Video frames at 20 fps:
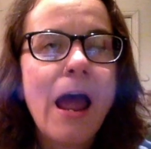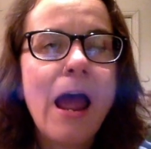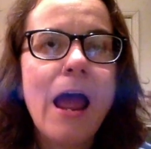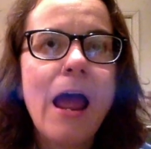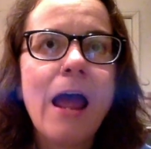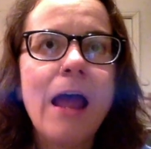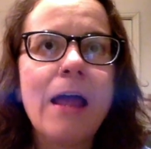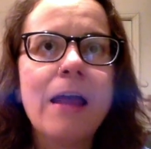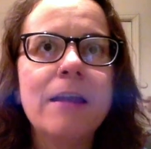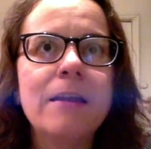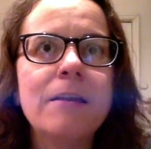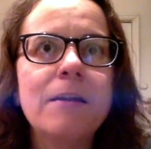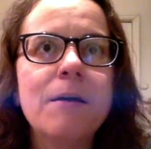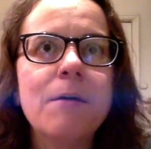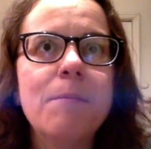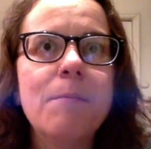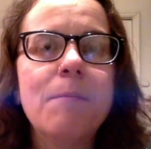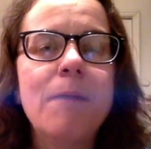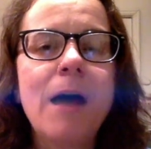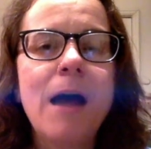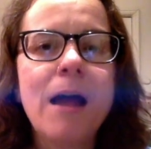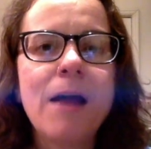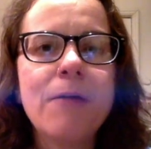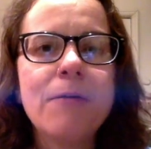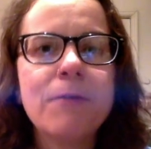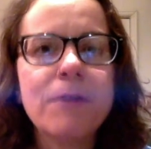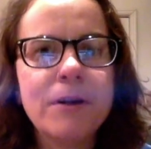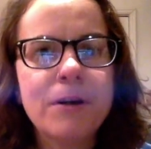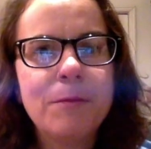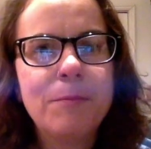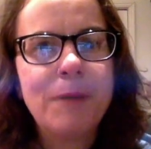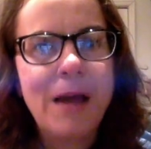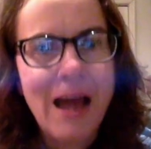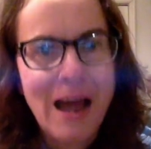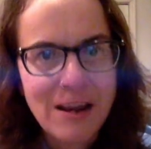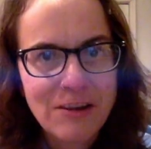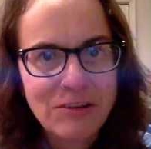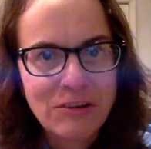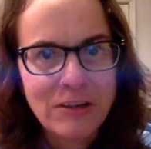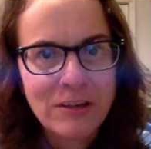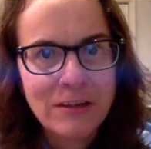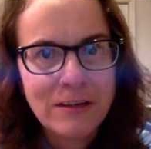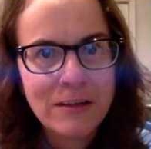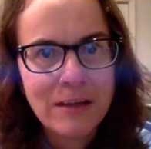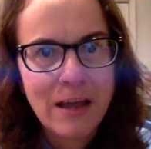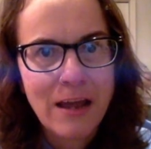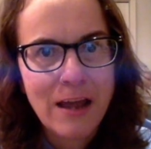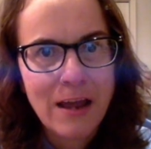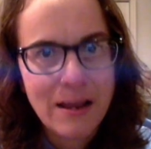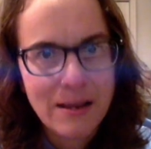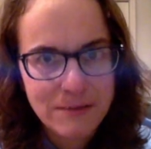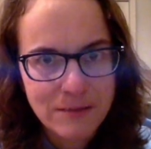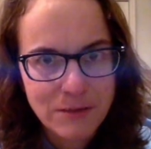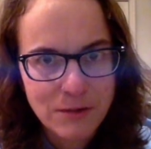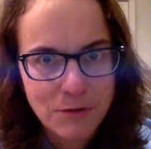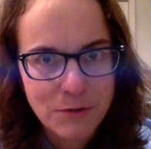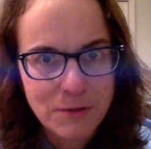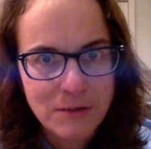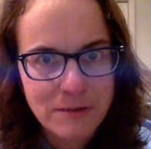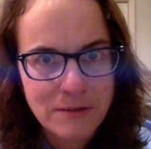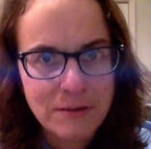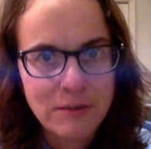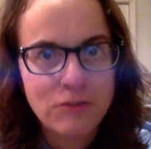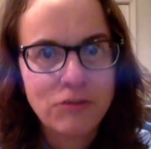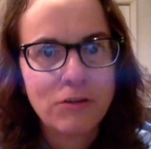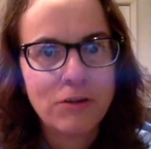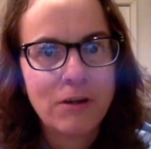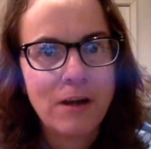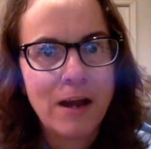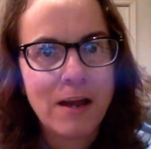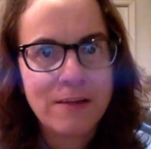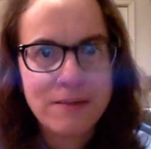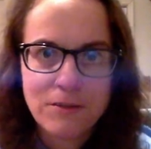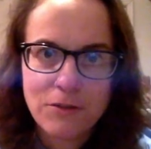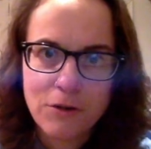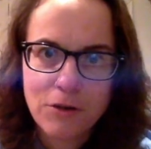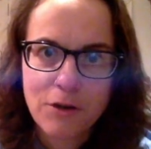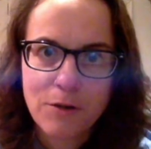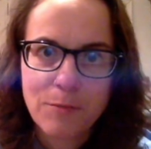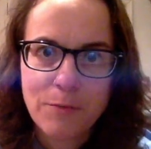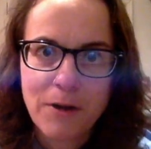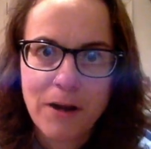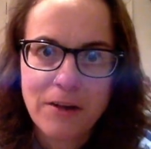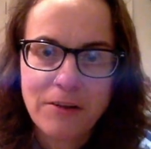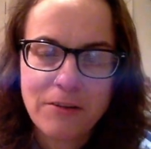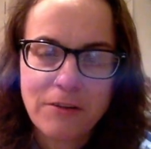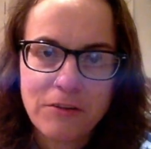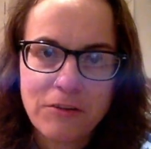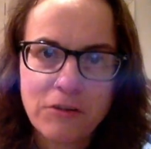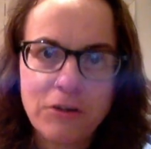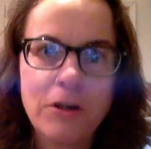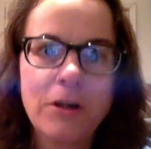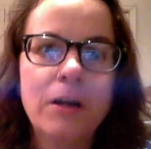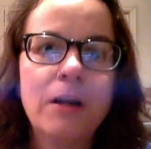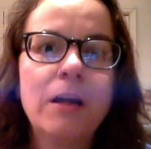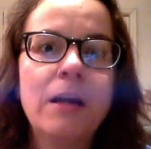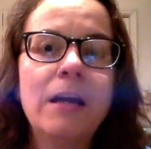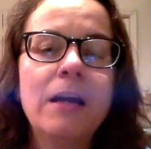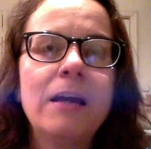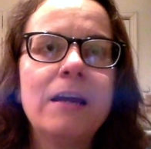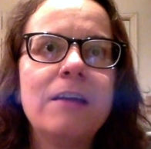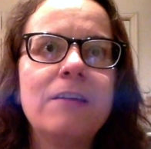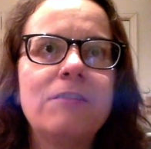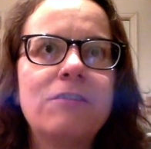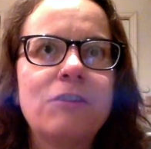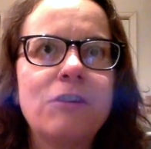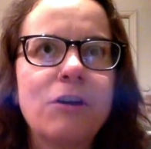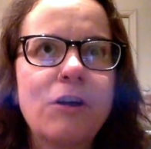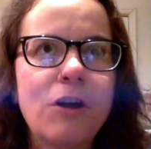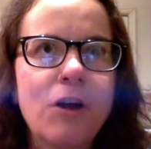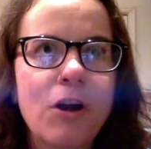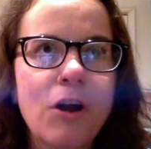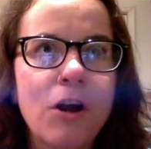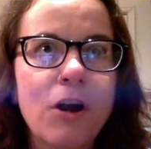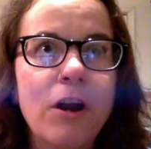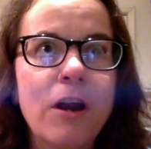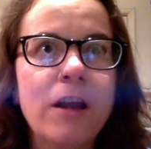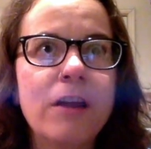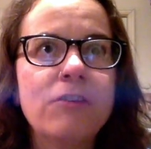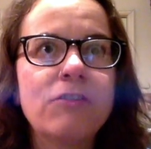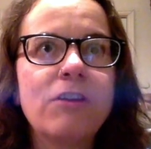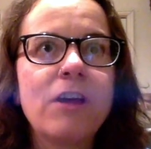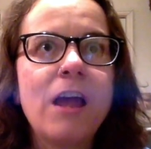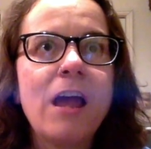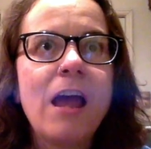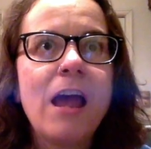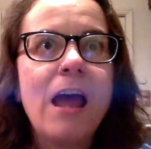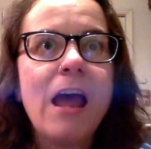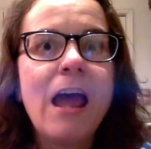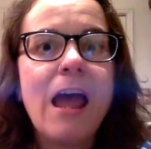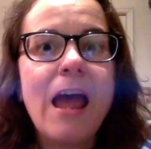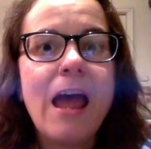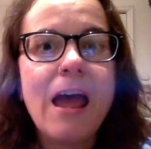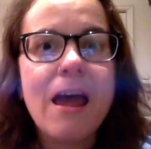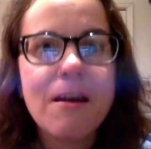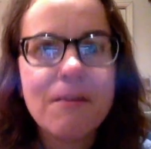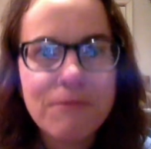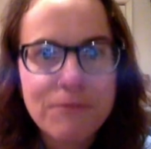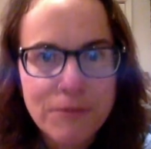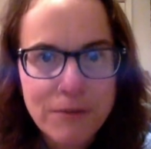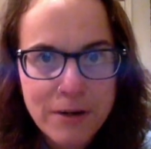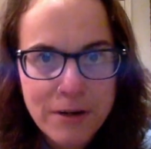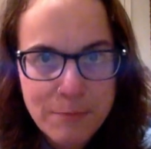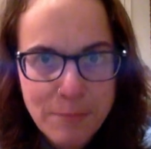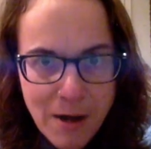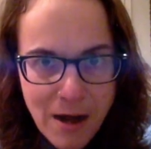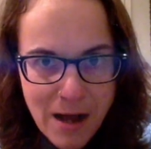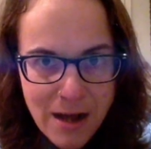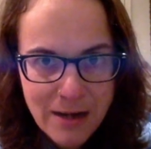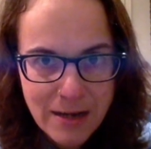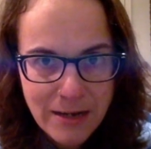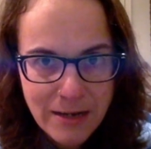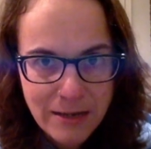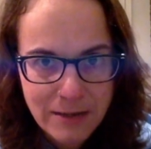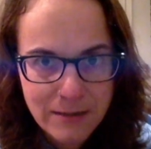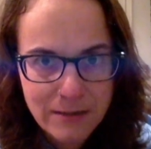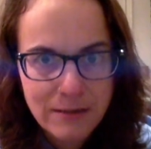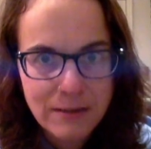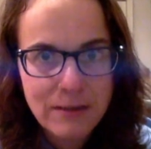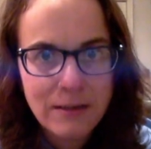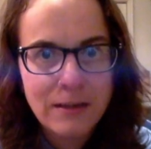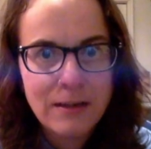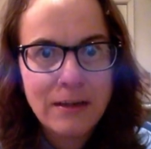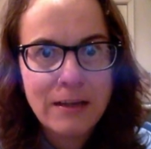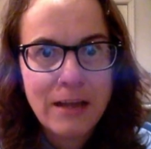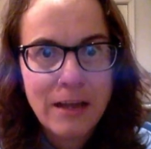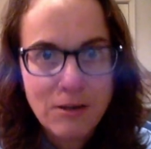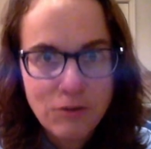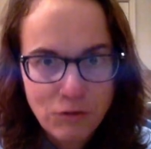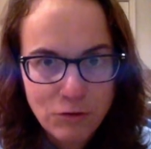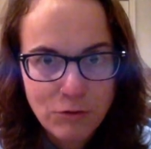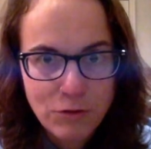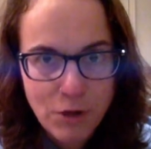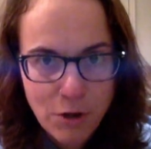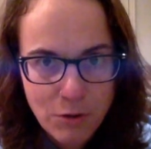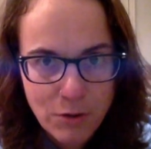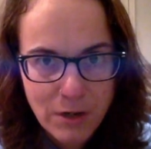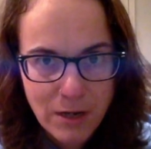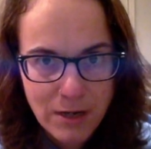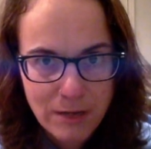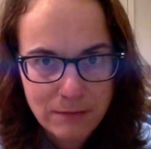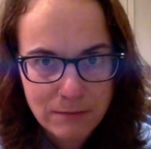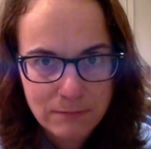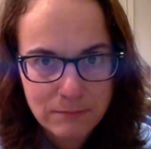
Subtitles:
And my real passion as a yoga teacher, as a yoga practitioner, is to encourage everybody can do yoga.